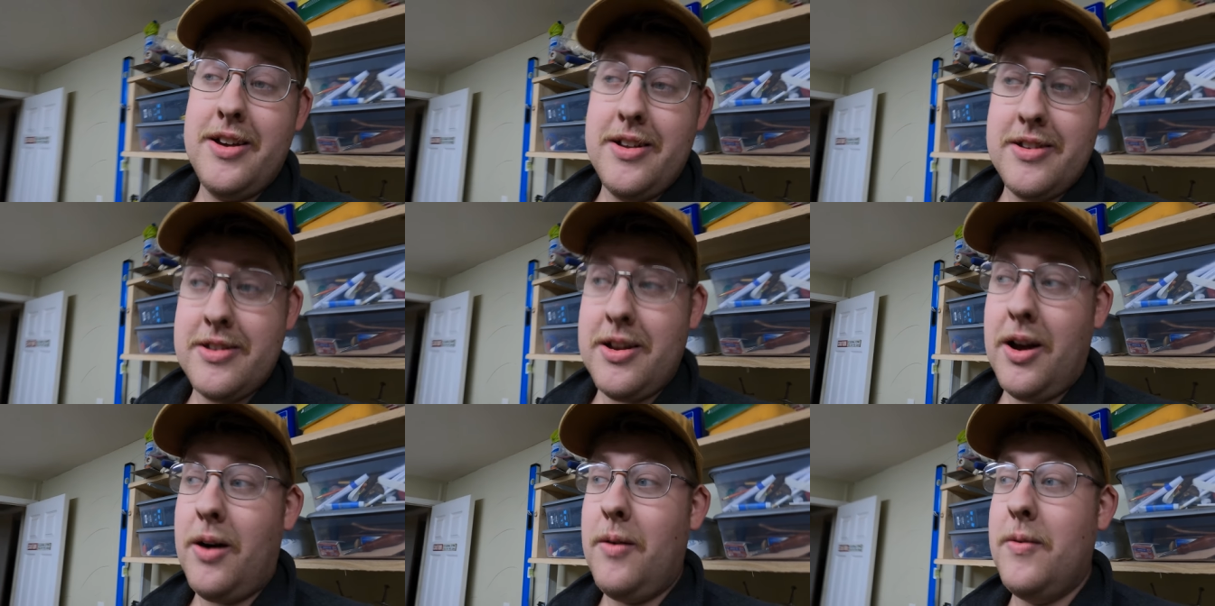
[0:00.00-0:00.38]

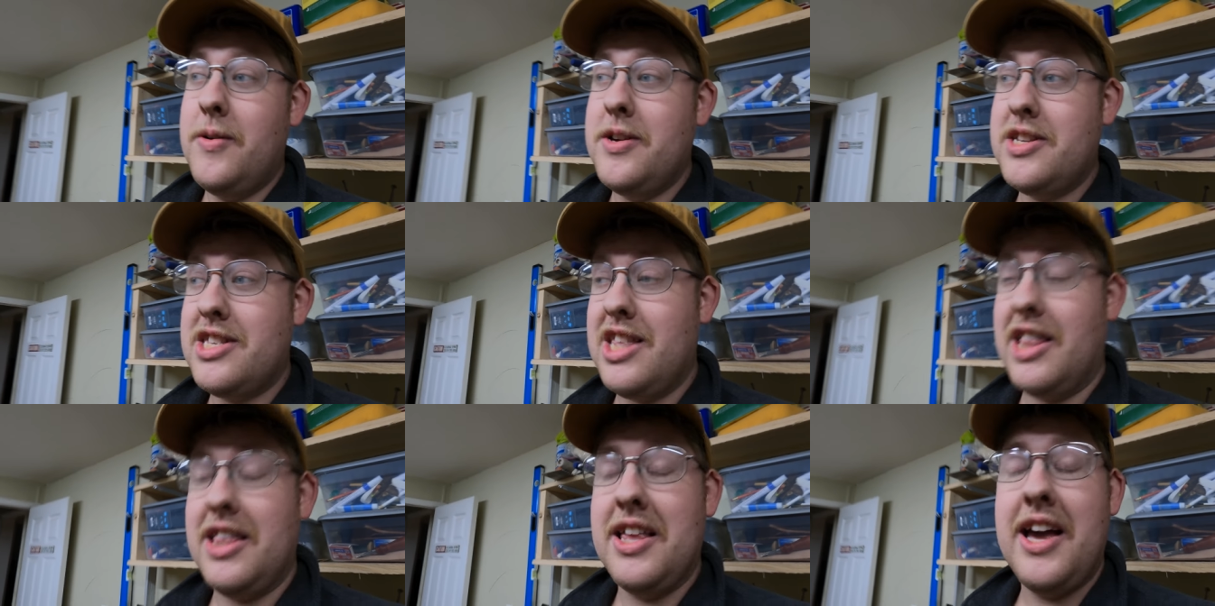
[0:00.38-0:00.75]
it's
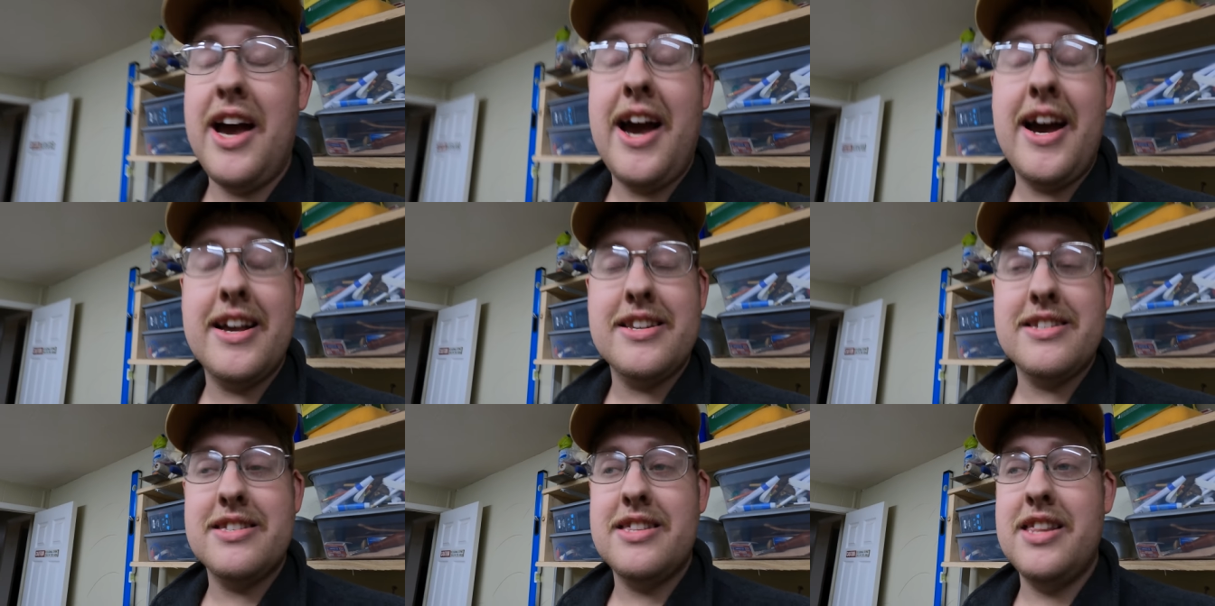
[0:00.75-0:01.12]
always the
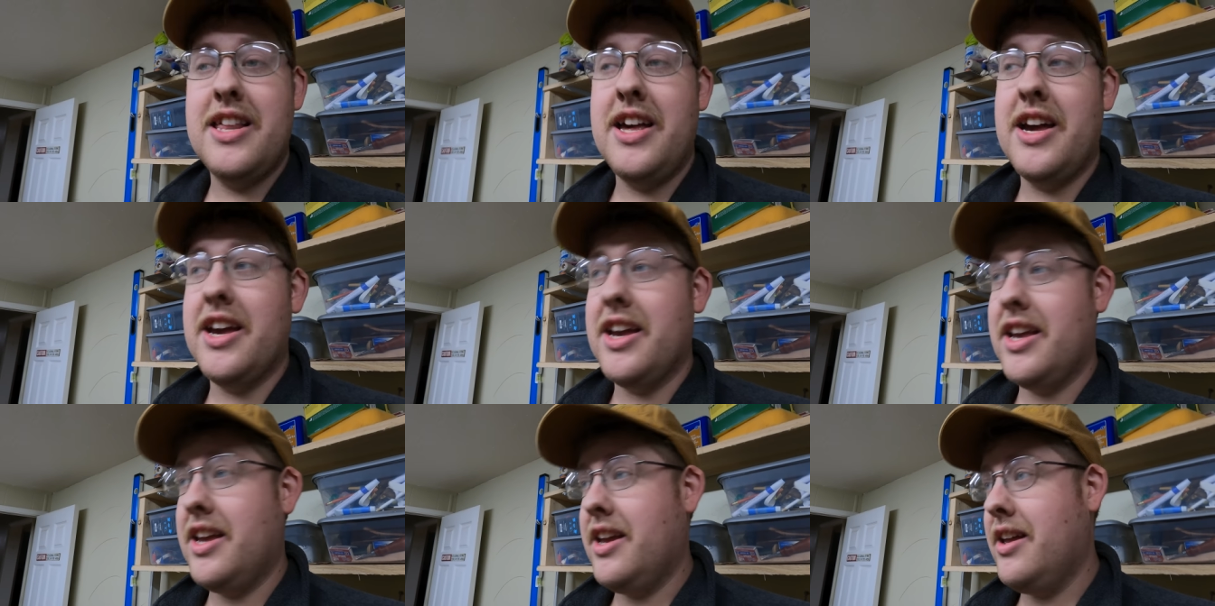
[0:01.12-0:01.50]
last
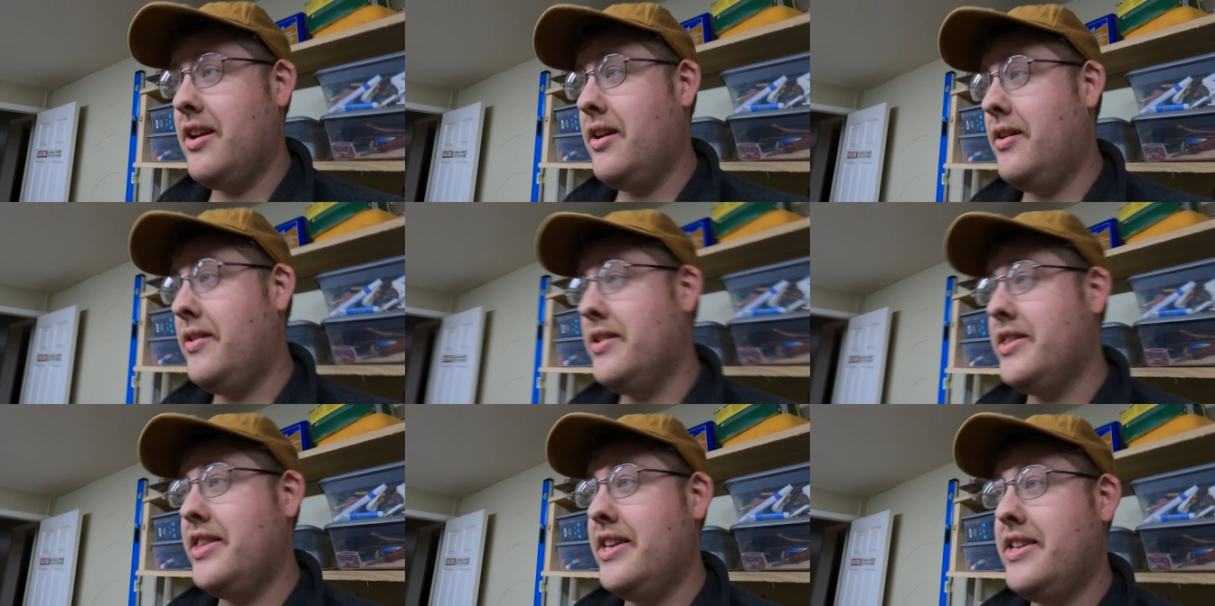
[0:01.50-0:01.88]
thing, you
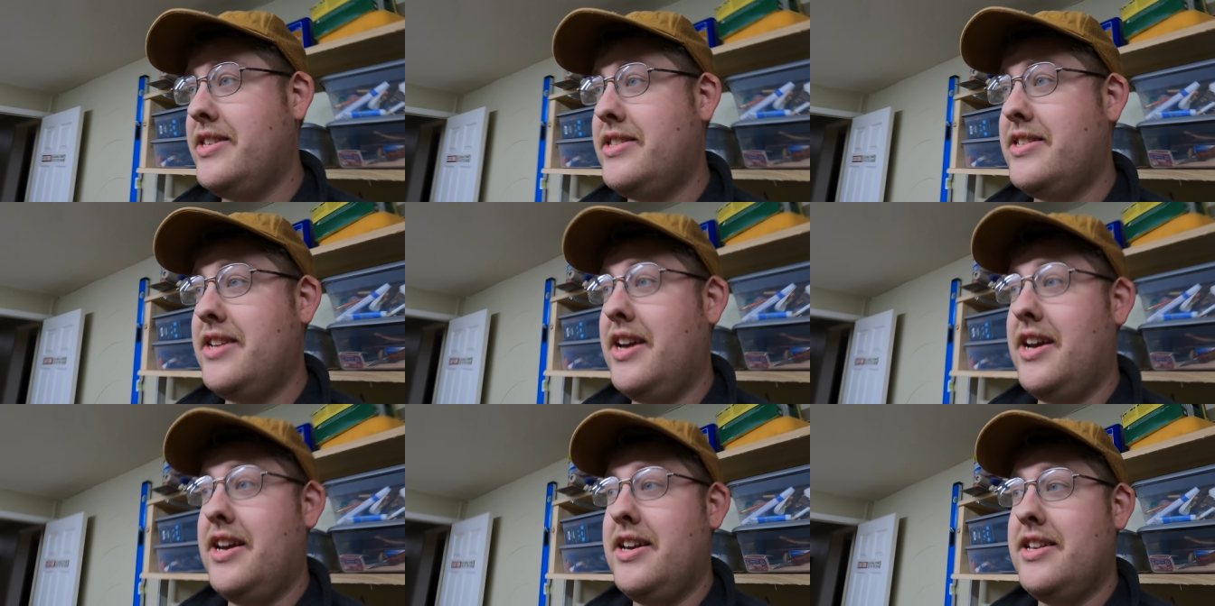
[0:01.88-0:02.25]
know what they
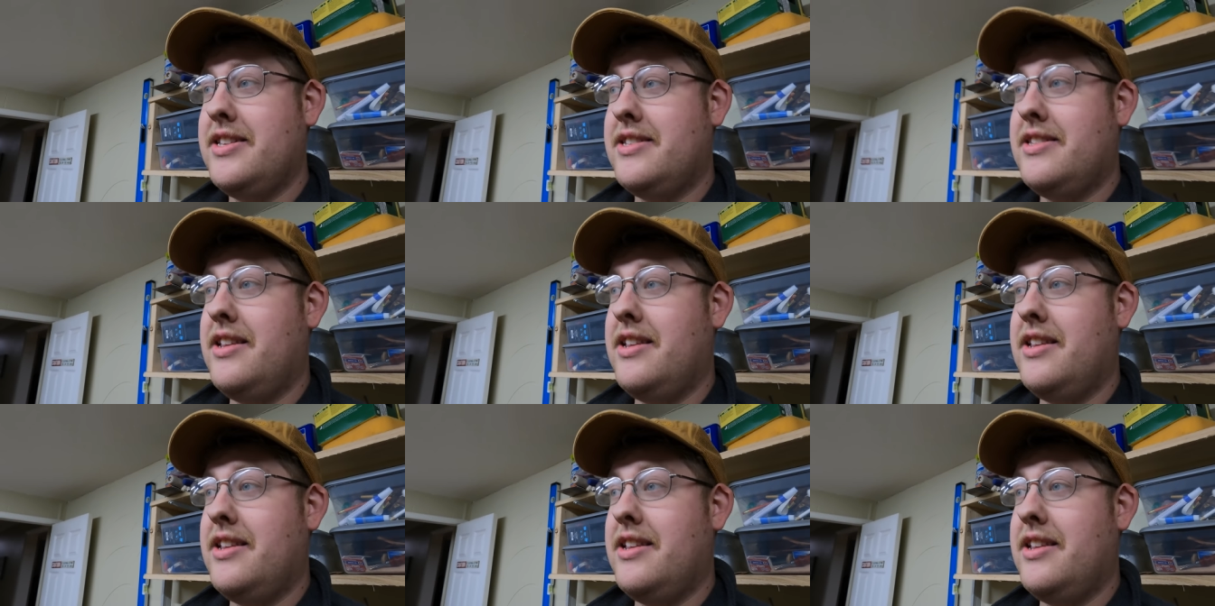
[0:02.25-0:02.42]
say.